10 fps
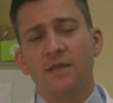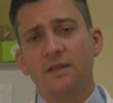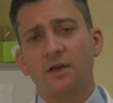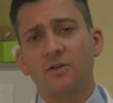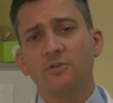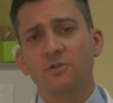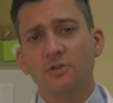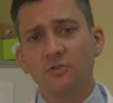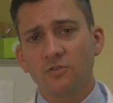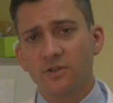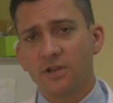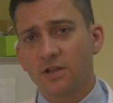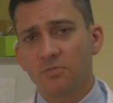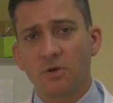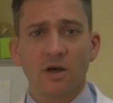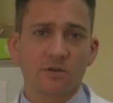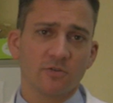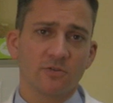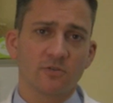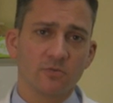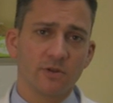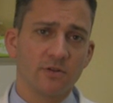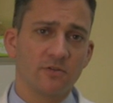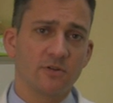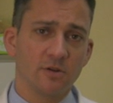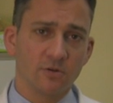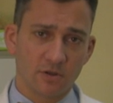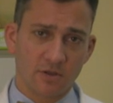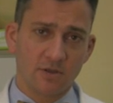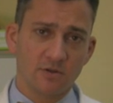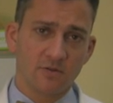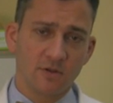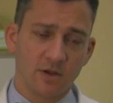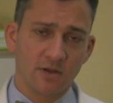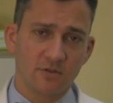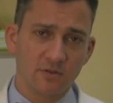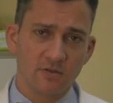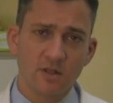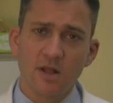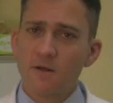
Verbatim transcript: Now, you can use the neti pot or a syringe to irrigate your sinuses